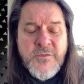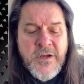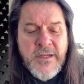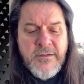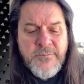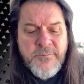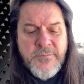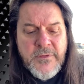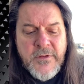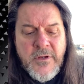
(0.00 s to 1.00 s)
right?
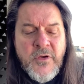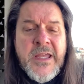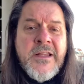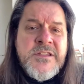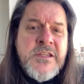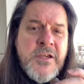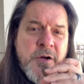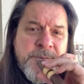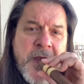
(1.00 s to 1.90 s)
Okay, let's see here.